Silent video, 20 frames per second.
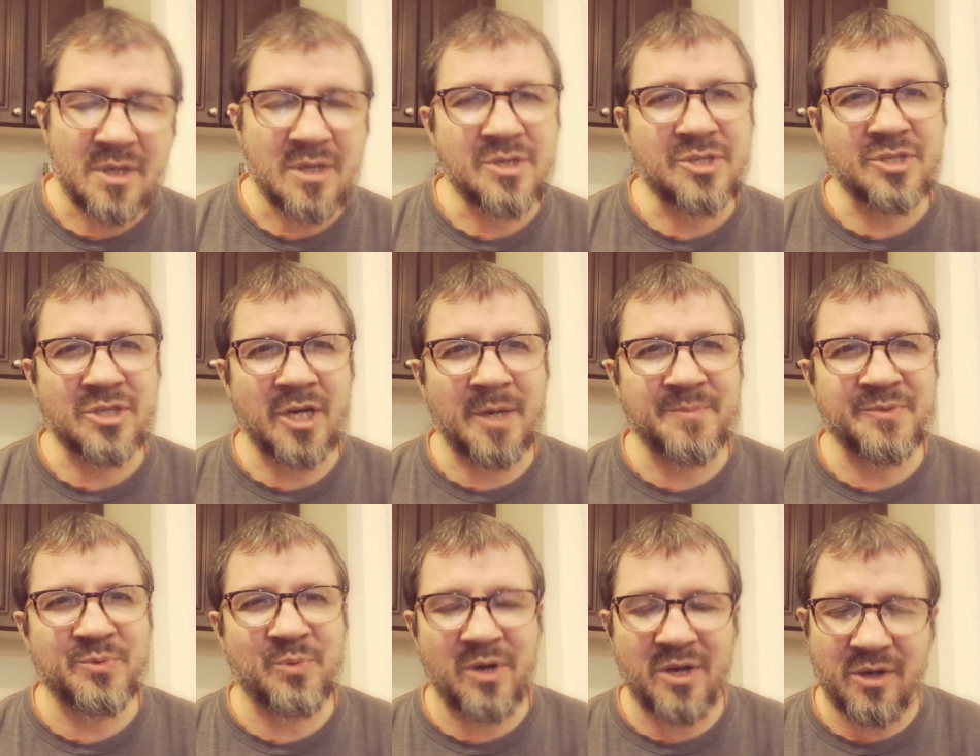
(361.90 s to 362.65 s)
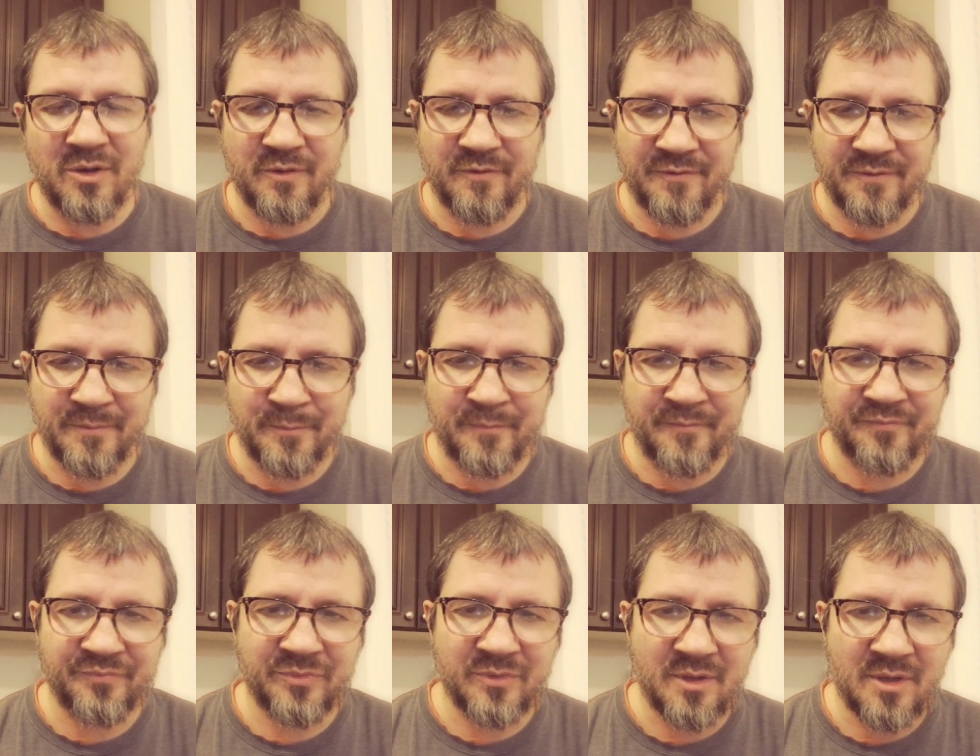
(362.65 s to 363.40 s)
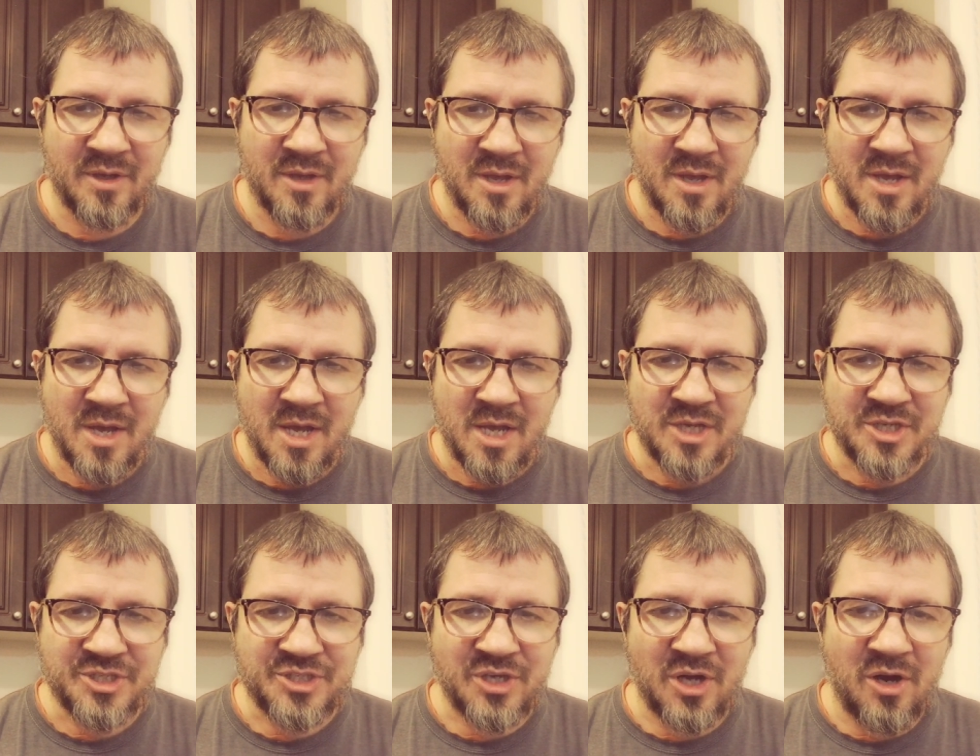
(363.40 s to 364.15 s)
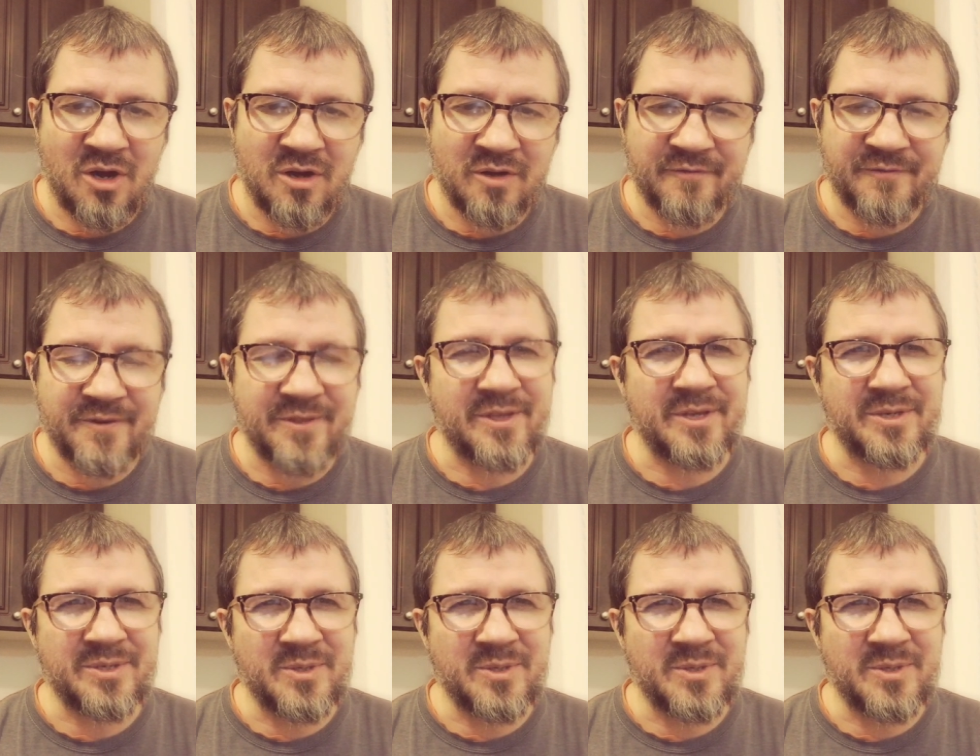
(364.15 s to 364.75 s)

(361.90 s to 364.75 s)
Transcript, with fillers: Psalm 12 Song for the